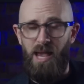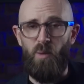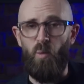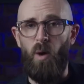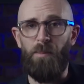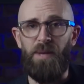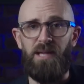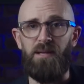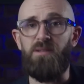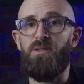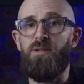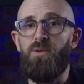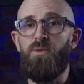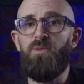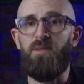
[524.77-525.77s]
a whopping
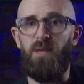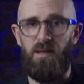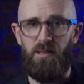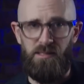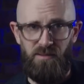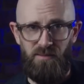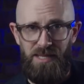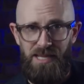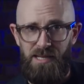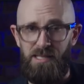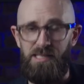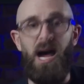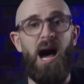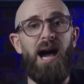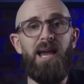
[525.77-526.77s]
2/3 of the
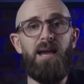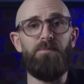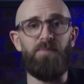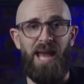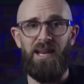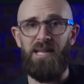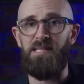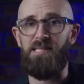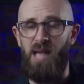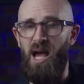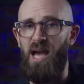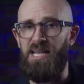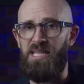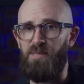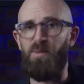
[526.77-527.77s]
entire planet's
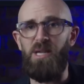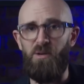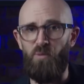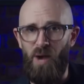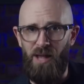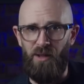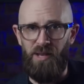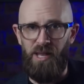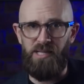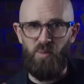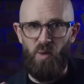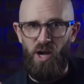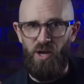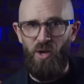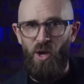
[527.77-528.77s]
high-speed rail
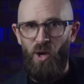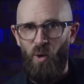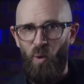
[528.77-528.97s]
network,